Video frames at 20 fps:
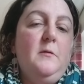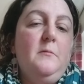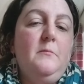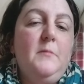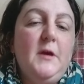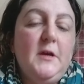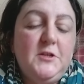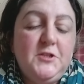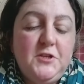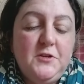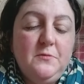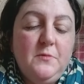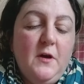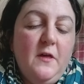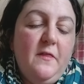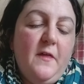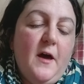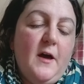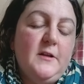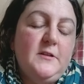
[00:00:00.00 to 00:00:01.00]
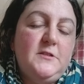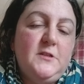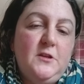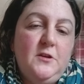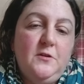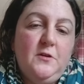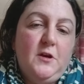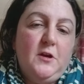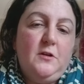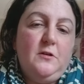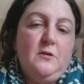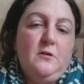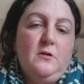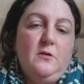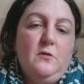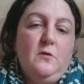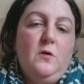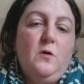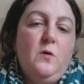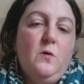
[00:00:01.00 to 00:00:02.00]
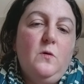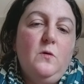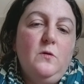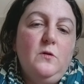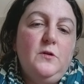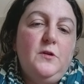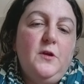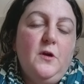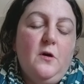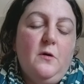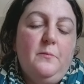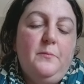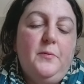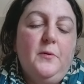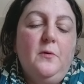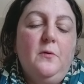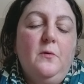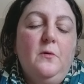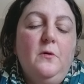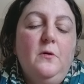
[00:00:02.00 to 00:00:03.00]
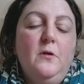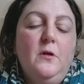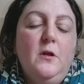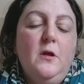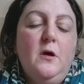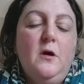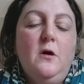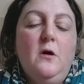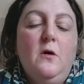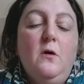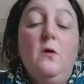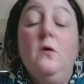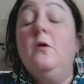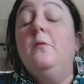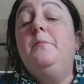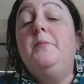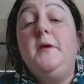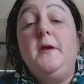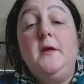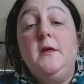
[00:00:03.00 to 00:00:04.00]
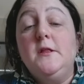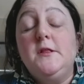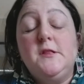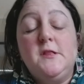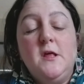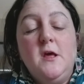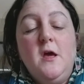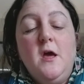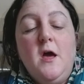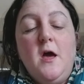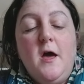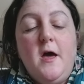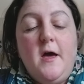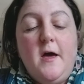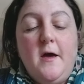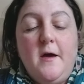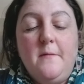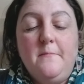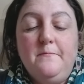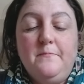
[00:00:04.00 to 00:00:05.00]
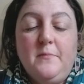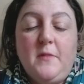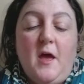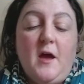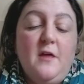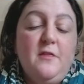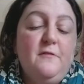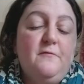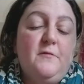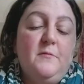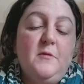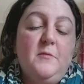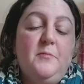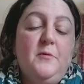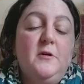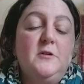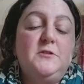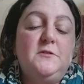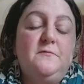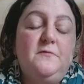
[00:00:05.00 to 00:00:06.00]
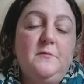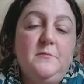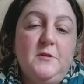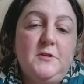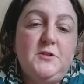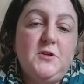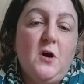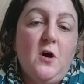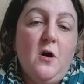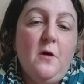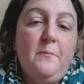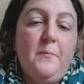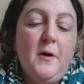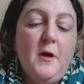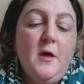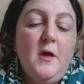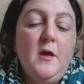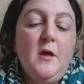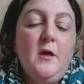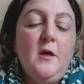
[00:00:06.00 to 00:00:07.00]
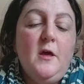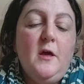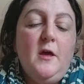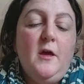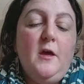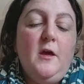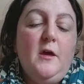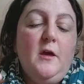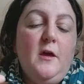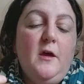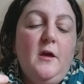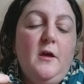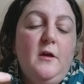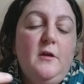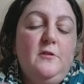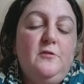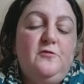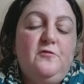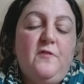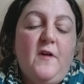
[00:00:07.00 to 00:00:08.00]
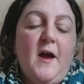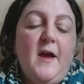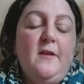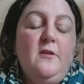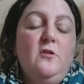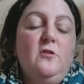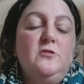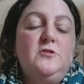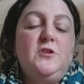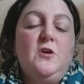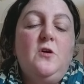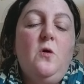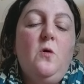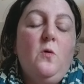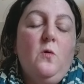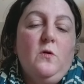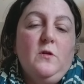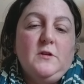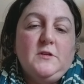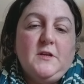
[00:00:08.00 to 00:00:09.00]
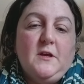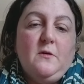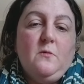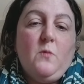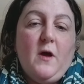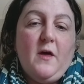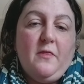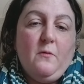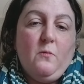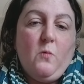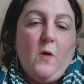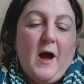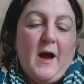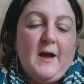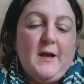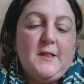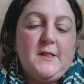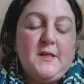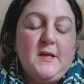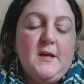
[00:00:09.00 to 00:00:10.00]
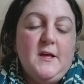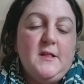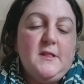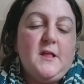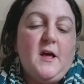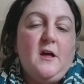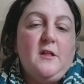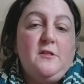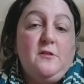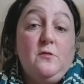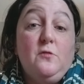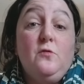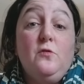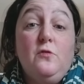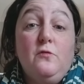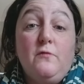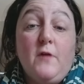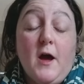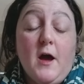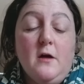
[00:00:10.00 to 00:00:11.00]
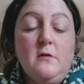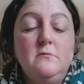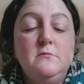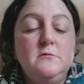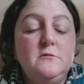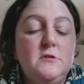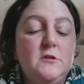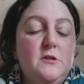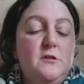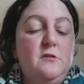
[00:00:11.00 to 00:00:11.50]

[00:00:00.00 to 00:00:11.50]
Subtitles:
Make sure that you can hold your bowl or piece, either from the bottom, from the top. Try not to hold it where the wax is as you go around.